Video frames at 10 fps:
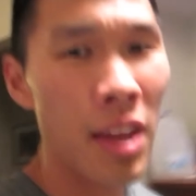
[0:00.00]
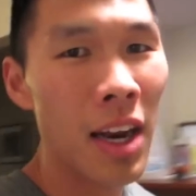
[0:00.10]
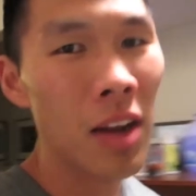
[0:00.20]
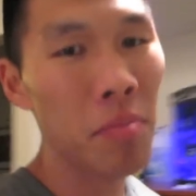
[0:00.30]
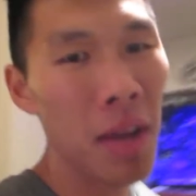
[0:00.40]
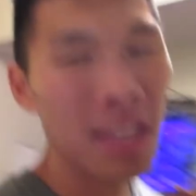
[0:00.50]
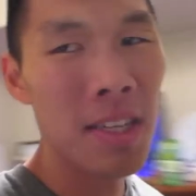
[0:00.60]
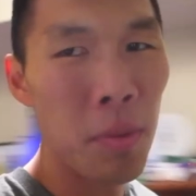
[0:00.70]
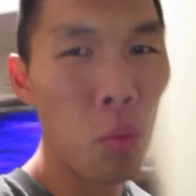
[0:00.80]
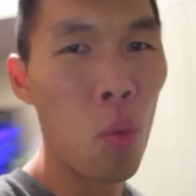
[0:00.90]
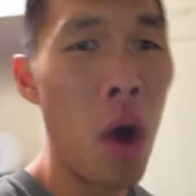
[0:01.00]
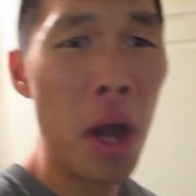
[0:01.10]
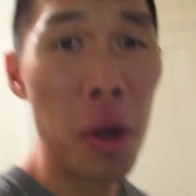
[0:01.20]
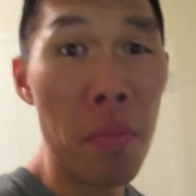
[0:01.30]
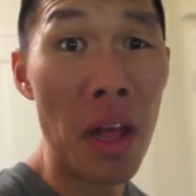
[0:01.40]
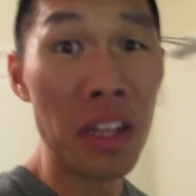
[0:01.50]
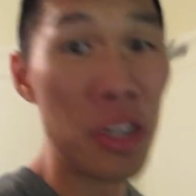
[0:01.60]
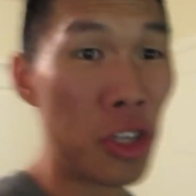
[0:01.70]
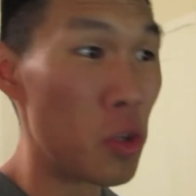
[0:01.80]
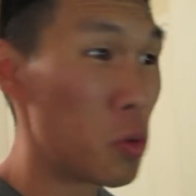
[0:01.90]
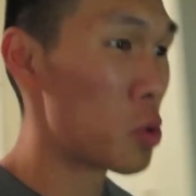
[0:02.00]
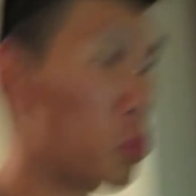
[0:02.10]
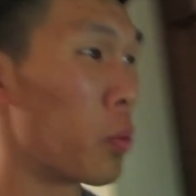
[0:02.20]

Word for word: thought I'd make some watermelon juice